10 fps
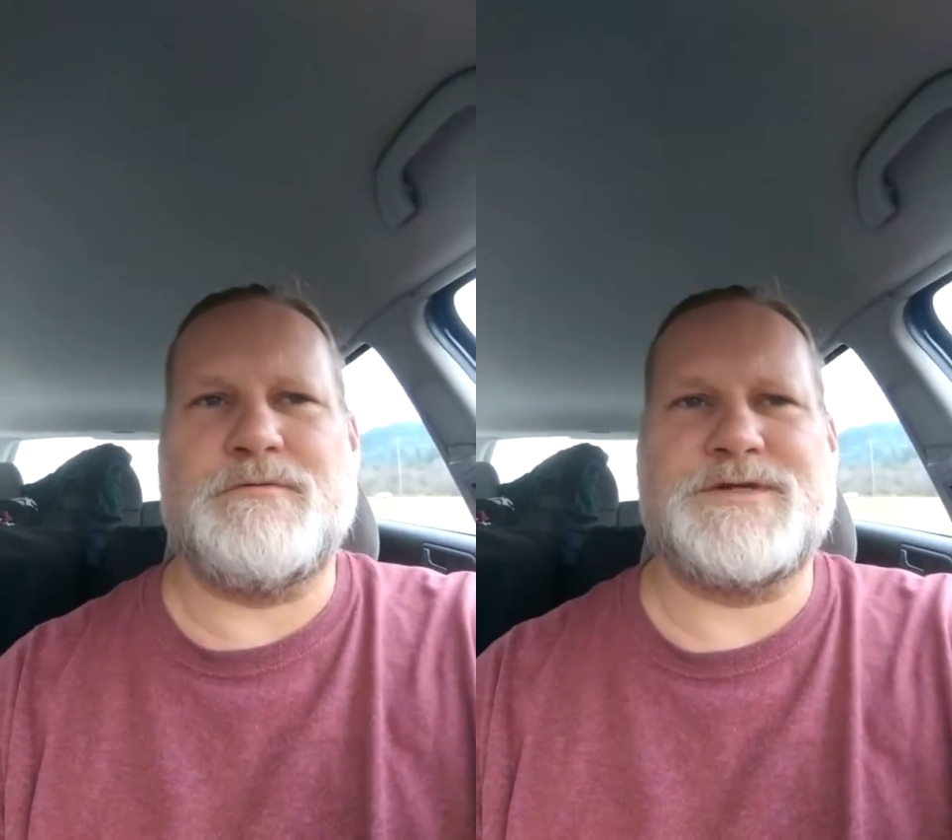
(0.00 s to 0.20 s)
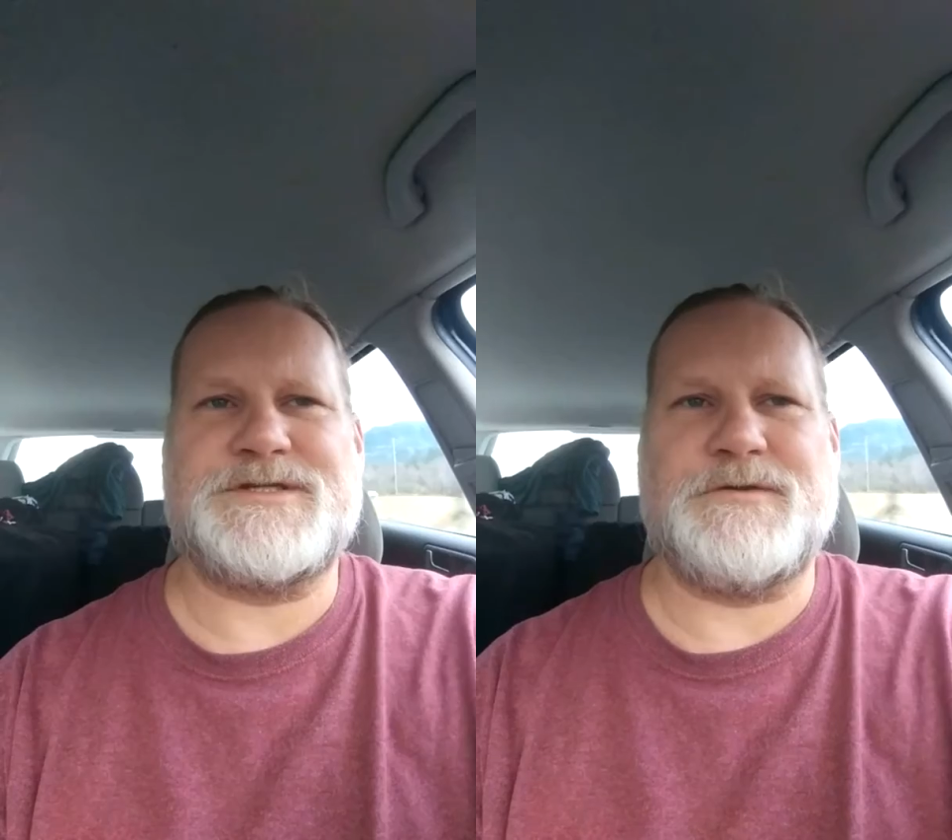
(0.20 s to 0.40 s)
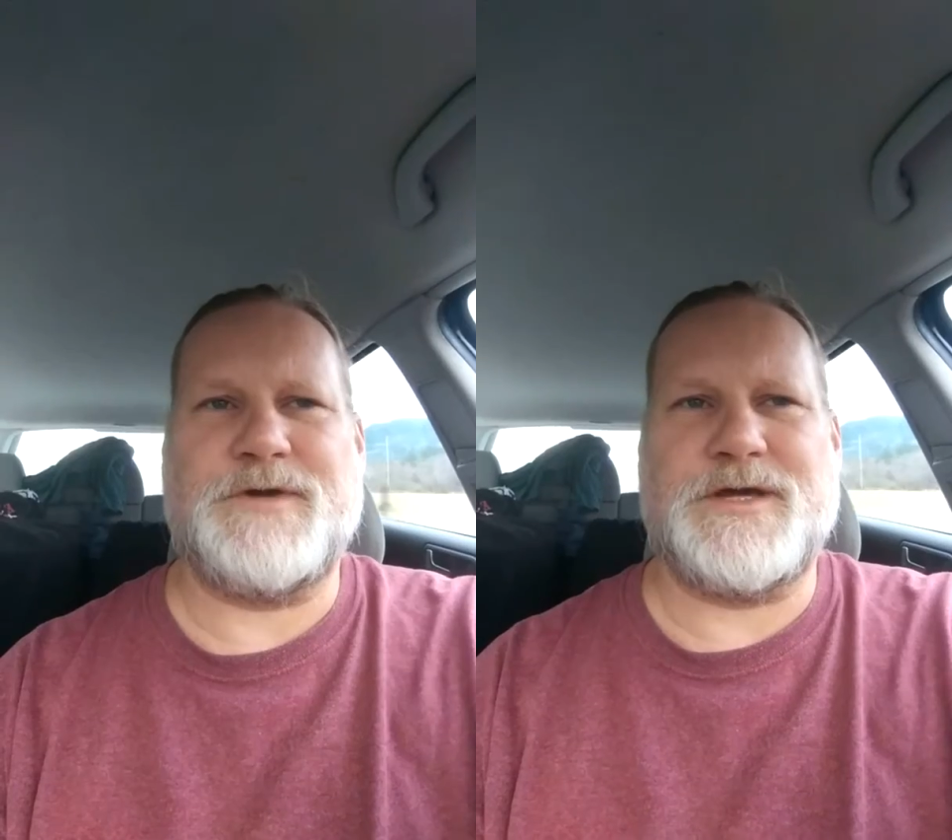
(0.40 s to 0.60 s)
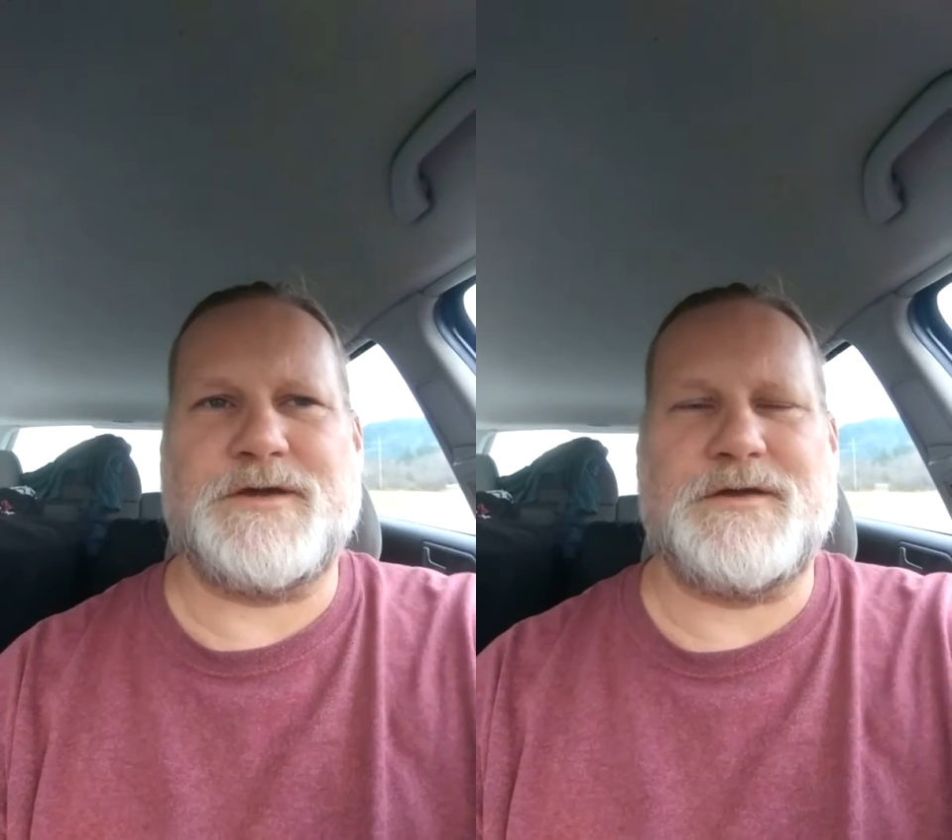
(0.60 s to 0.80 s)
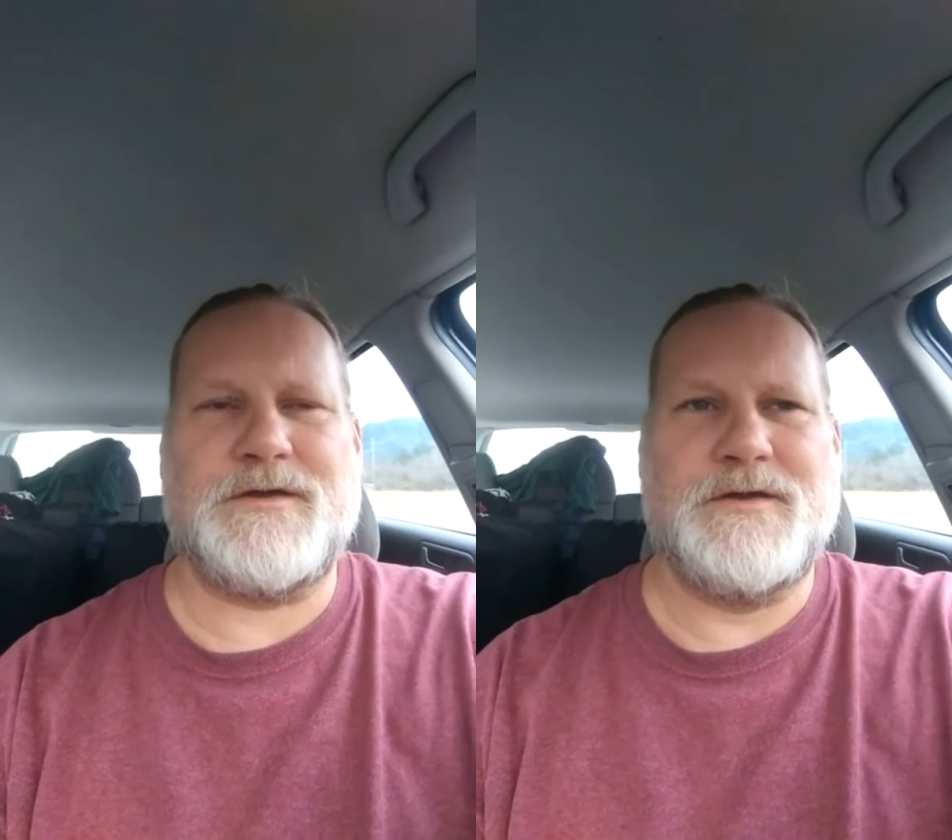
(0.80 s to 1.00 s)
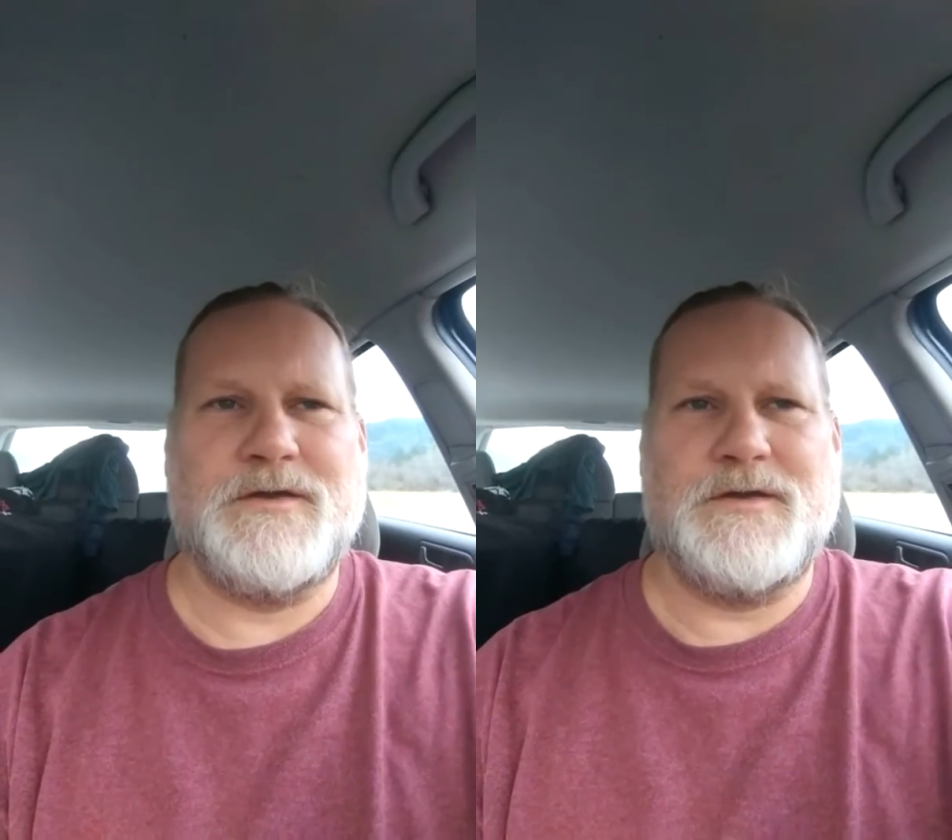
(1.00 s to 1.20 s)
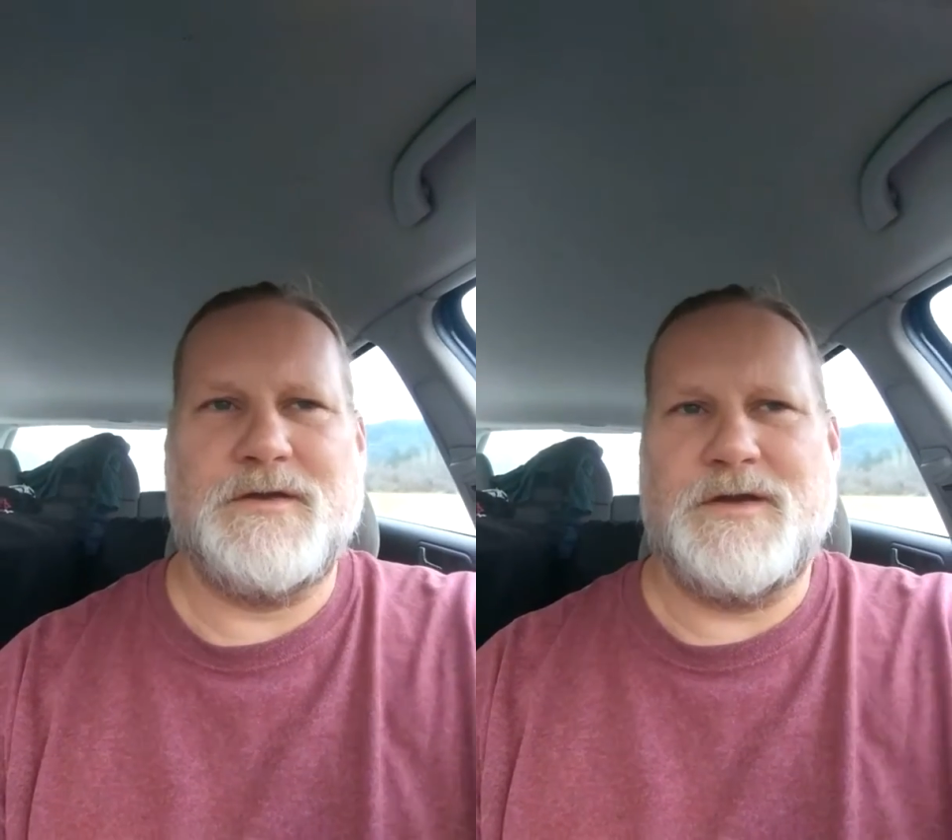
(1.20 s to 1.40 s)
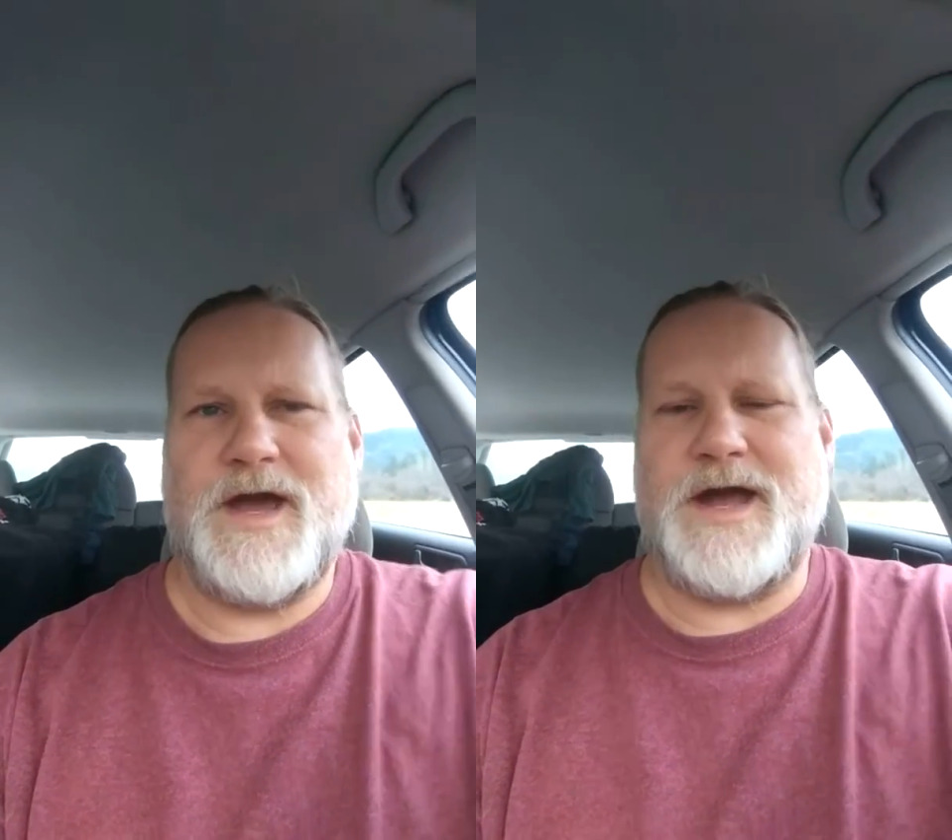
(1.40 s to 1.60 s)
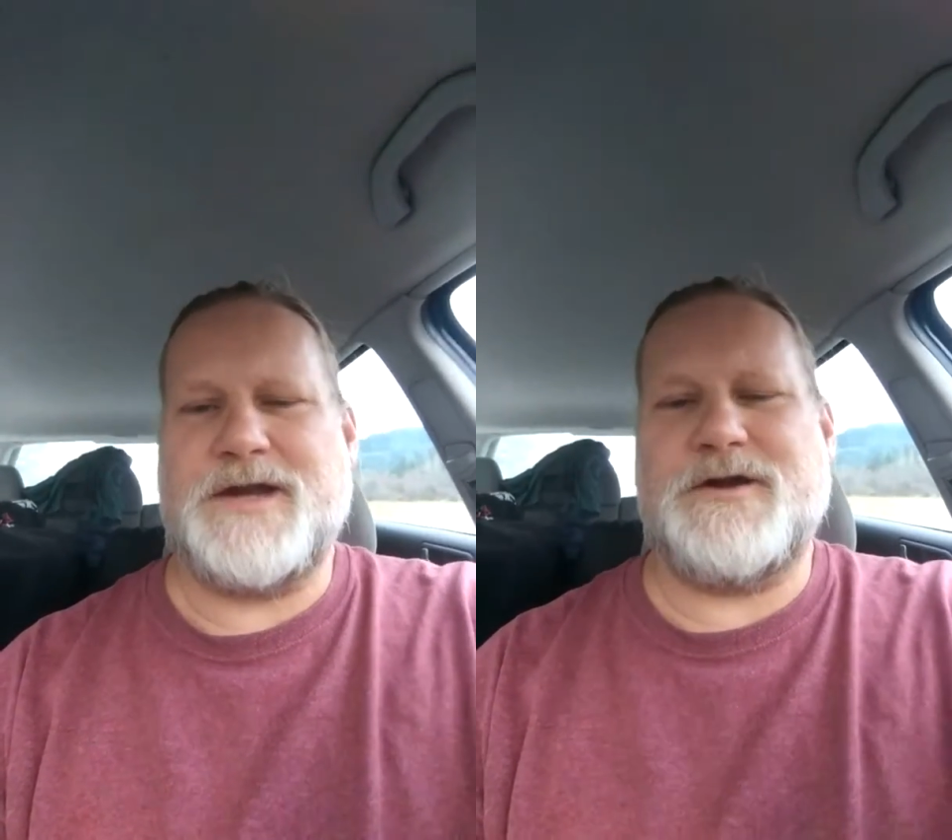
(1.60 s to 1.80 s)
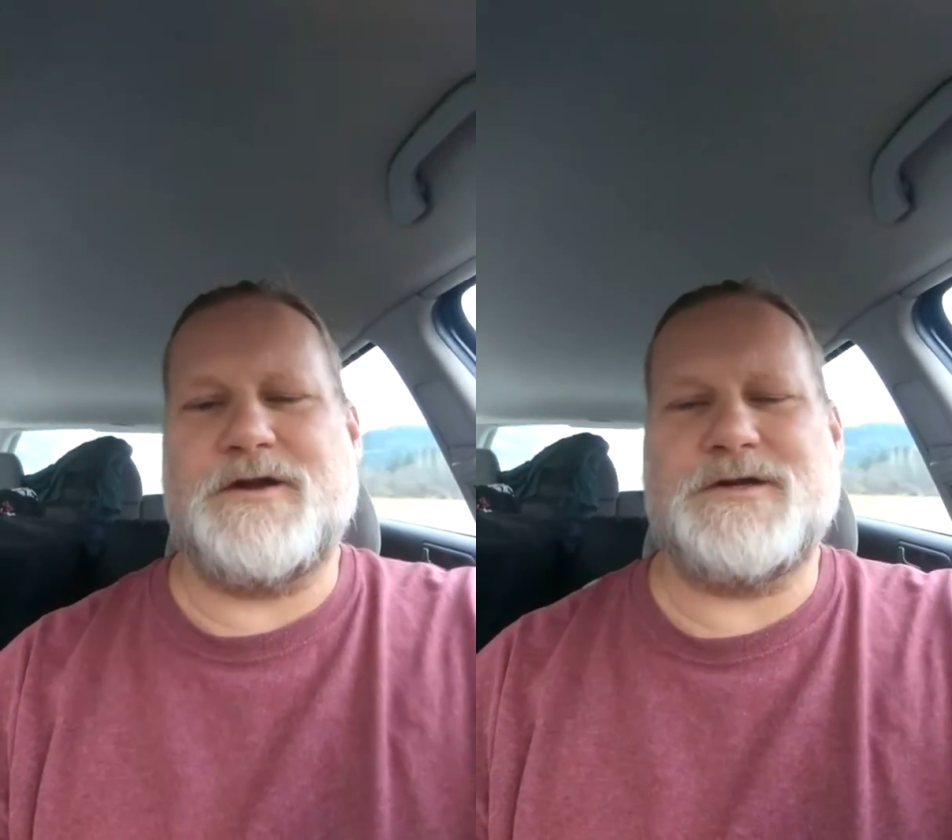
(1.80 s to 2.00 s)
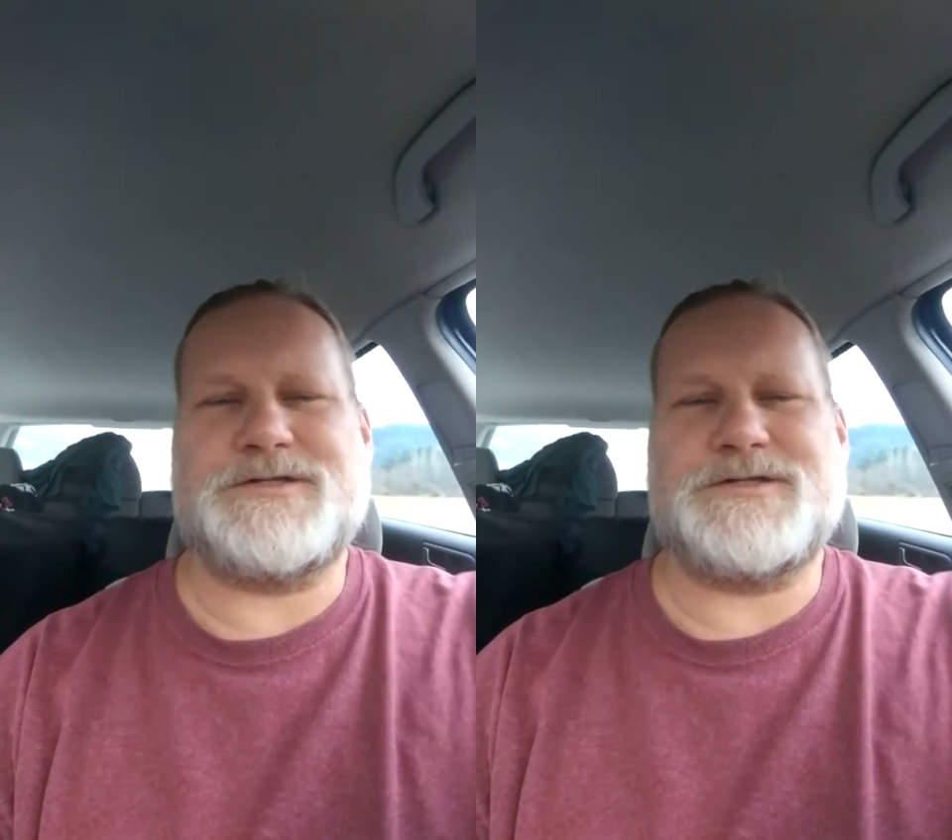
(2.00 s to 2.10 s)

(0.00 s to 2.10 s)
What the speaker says: WYSIWYG editor